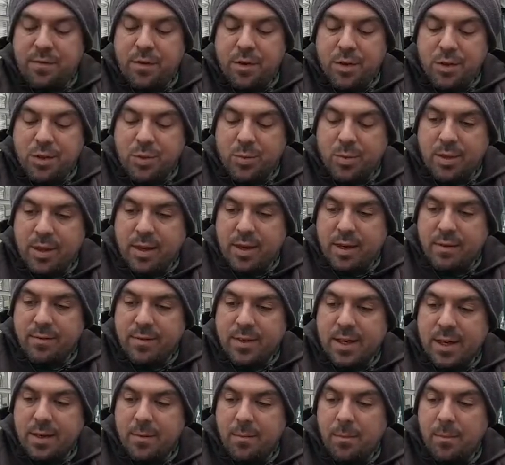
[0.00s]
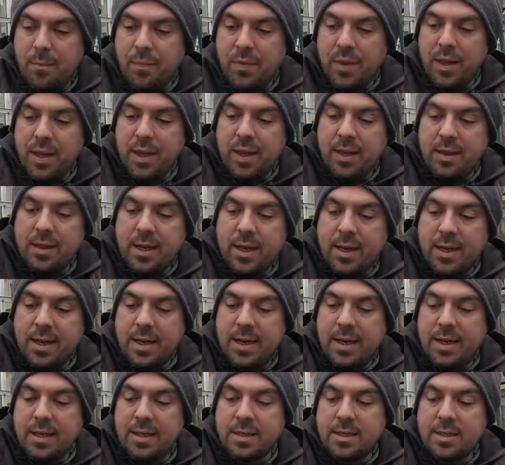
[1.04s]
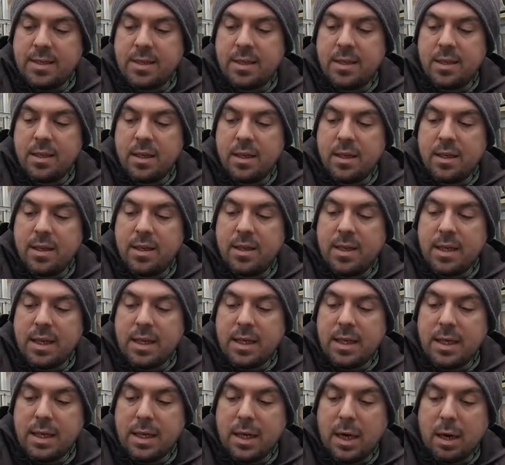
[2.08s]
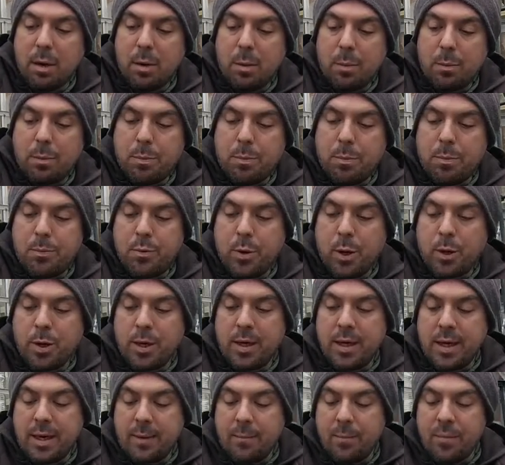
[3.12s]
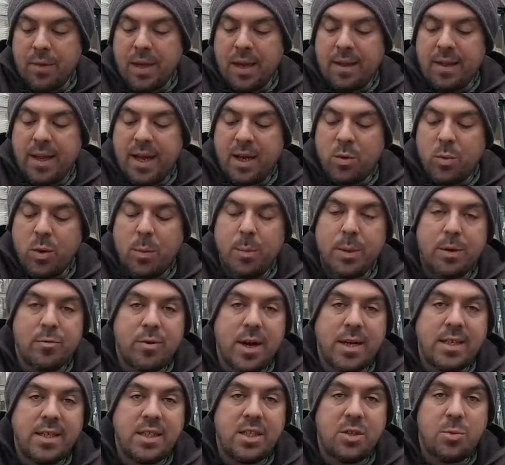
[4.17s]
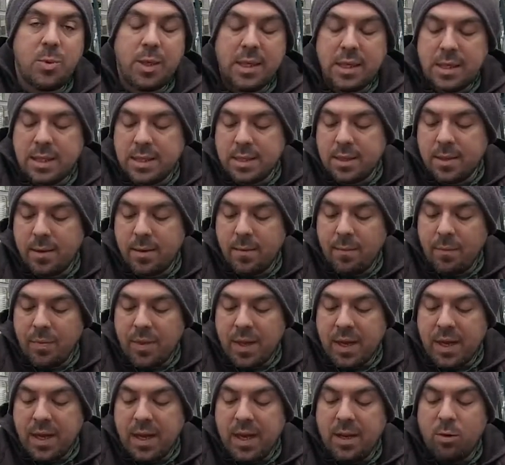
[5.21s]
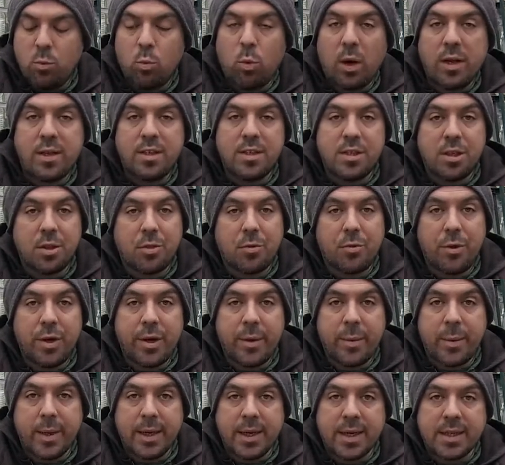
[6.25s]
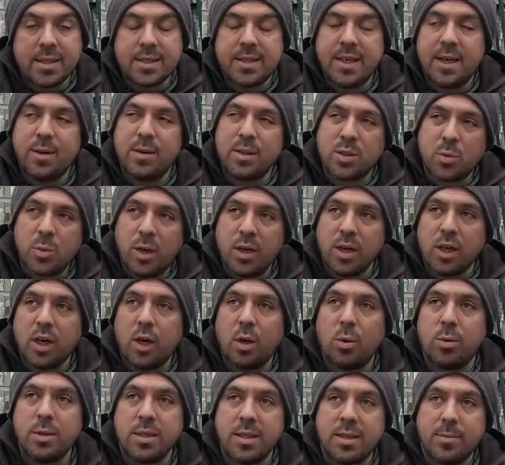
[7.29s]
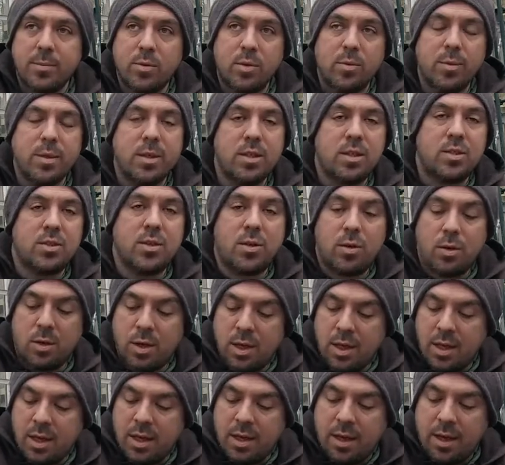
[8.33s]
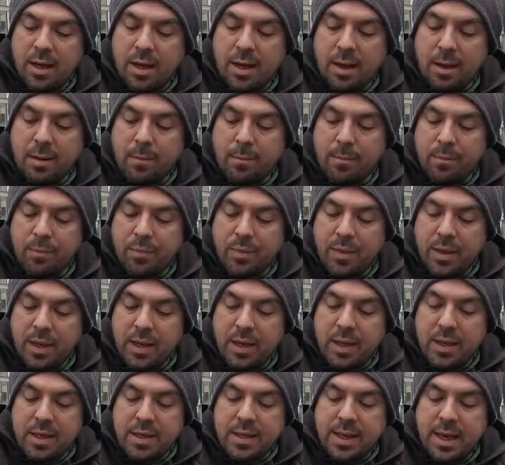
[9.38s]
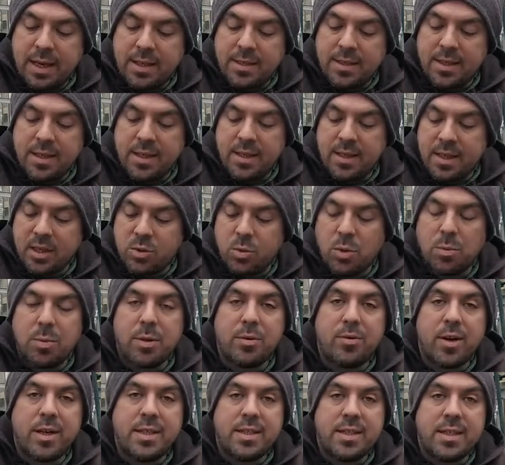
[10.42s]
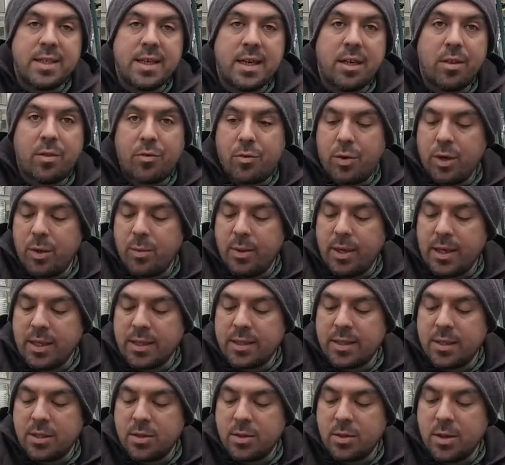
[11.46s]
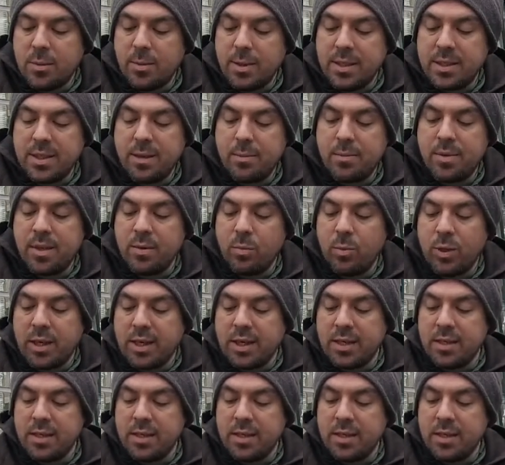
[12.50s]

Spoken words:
the first one that I've done. That is the broccoli, and that will be ready to eat in 1 to 3 weeks. Now, it's quite cold at the moment, so I'm guessing this will be ready in 3 weeks. So it'll be something we